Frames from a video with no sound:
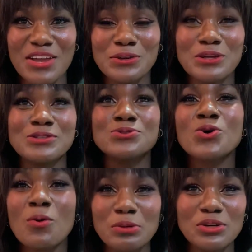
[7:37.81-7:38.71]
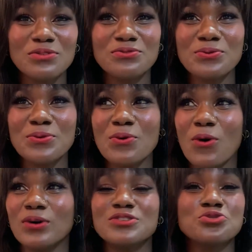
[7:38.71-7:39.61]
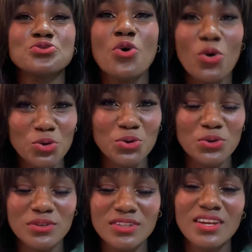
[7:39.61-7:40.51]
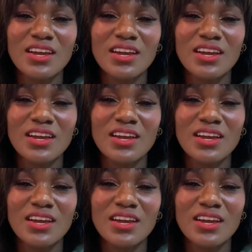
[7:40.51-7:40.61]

You know, it's so beautiful or it's so good.